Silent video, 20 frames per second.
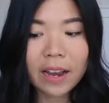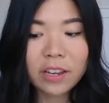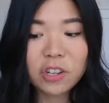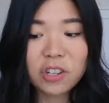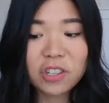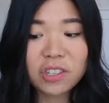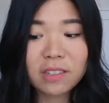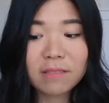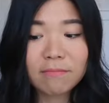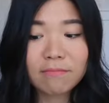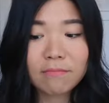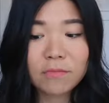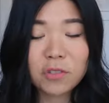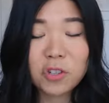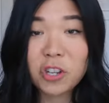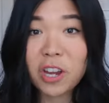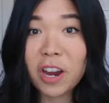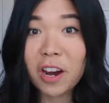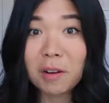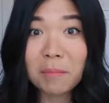just
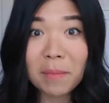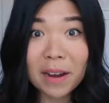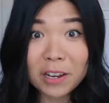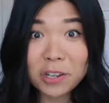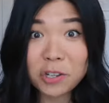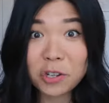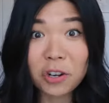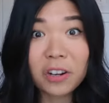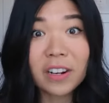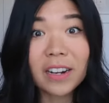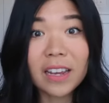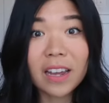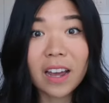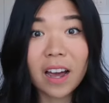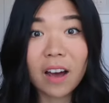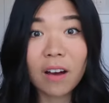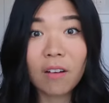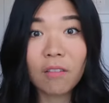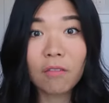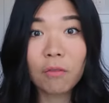shared my journey
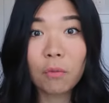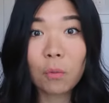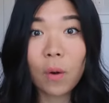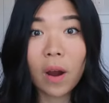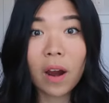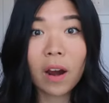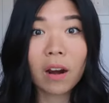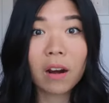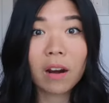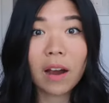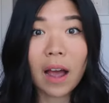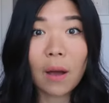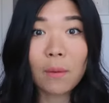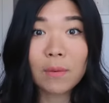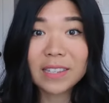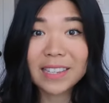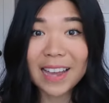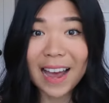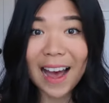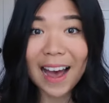of where I
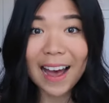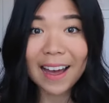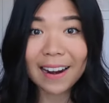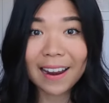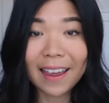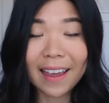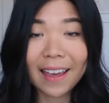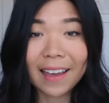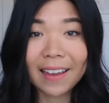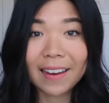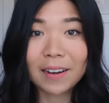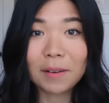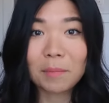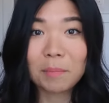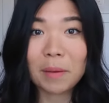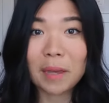was at and